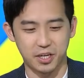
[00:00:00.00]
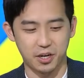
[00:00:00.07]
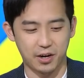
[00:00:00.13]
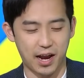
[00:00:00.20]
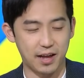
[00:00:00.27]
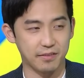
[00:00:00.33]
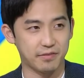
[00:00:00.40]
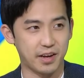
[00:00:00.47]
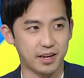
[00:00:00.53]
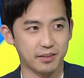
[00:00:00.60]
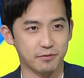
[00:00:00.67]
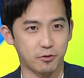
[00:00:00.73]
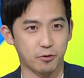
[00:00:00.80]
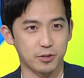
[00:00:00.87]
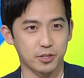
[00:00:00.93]
at VENN,
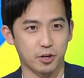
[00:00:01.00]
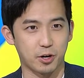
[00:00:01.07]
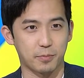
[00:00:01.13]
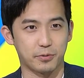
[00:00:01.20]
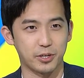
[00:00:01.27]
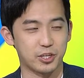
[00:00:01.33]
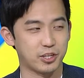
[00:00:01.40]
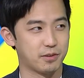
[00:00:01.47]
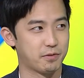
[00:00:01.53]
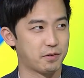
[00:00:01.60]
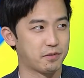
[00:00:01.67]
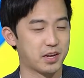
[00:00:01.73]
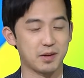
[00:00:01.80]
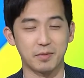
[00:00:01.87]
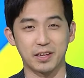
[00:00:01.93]
of course, are appreciative
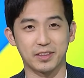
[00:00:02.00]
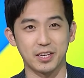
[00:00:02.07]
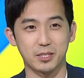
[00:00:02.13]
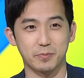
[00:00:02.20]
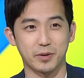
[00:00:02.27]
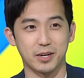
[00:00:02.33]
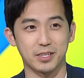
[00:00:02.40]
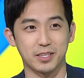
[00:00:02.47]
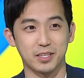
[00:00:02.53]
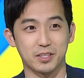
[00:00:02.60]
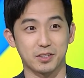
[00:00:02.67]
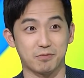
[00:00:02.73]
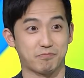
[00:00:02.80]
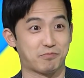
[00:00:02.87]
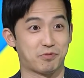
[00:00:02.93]
of a game like this because
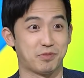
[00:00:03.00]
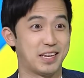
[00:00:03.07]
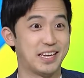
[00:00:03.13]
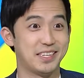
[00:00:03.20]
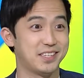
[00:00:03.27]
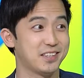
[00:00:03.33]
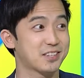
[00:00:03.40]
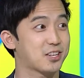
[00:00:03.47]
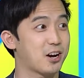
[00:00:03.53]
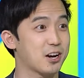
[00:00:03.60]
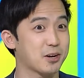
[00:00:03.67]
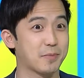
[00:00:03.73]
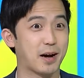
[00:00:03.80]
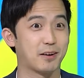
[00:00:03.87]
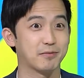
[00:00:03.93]
it's easy to
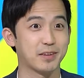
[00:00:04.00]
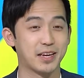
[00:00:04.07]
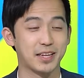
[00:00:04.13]
talk about.